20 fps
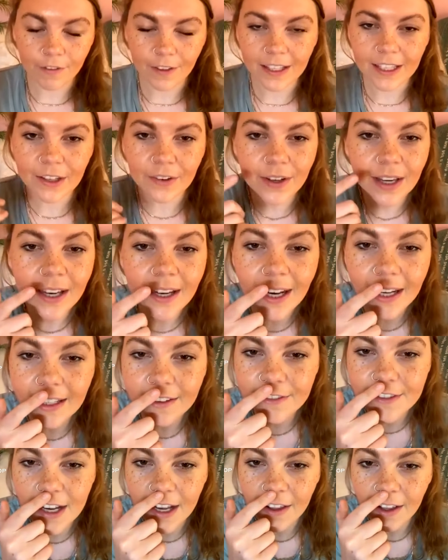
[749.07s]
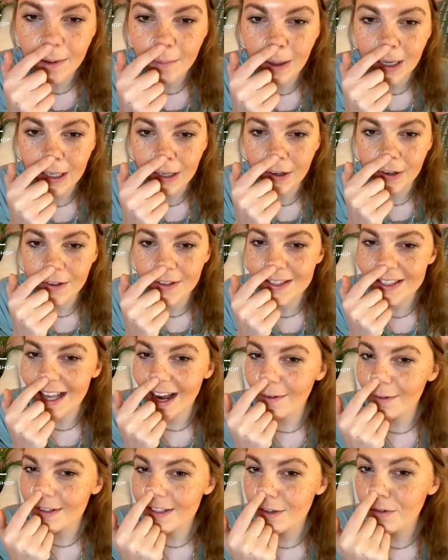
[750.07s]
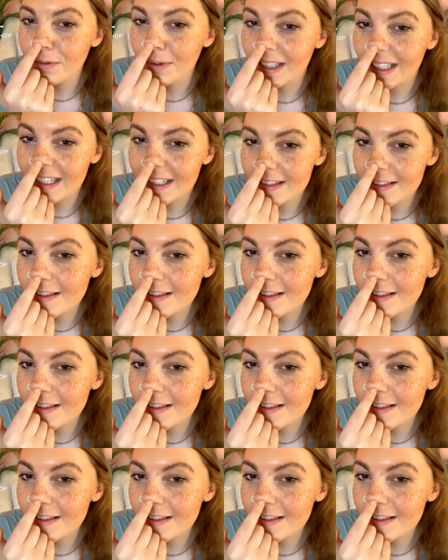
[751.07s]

Like you can kind of tell on my nose that was a really